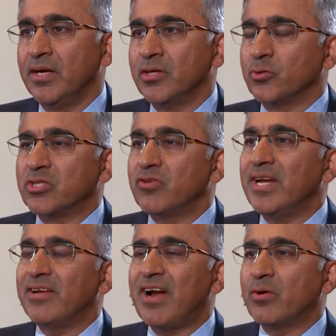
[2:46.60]
So it's
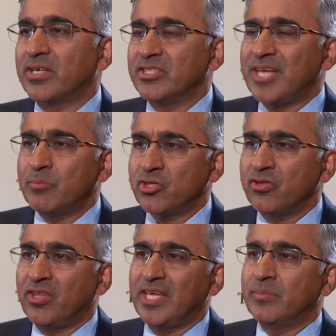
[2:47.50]
really around consumption
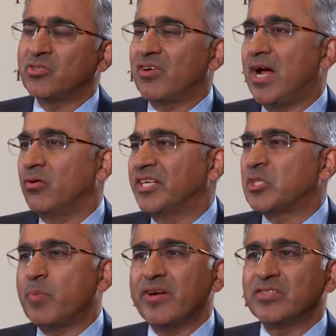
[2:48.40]
themes, around
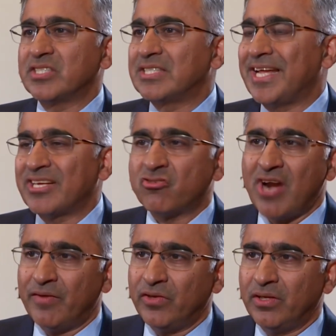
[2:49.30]
experiences like
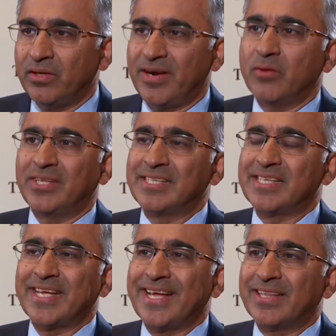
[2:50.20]
travel, around things
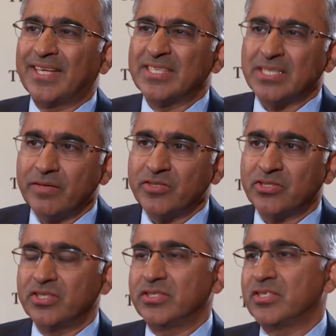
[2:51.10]
like healthcare
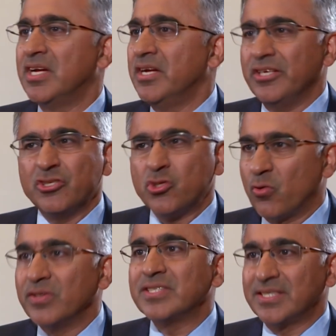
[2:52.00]
services,
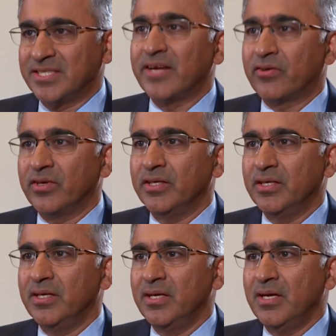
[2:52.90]
insurance, etc.
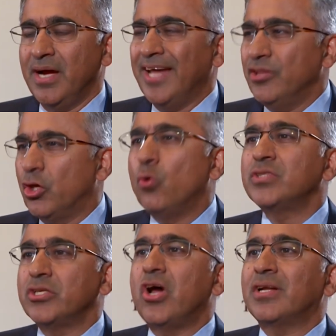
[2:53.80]
And those
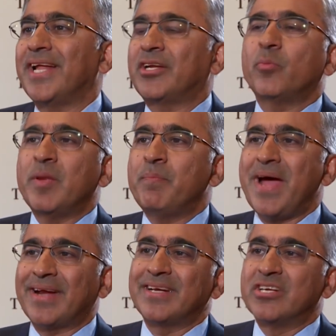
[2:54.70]
are not likely to be
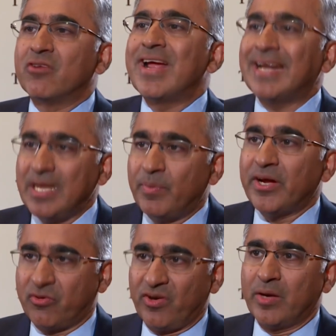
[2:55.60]
impacted directly by
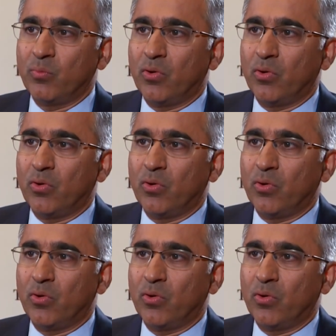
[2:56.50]
a trade war.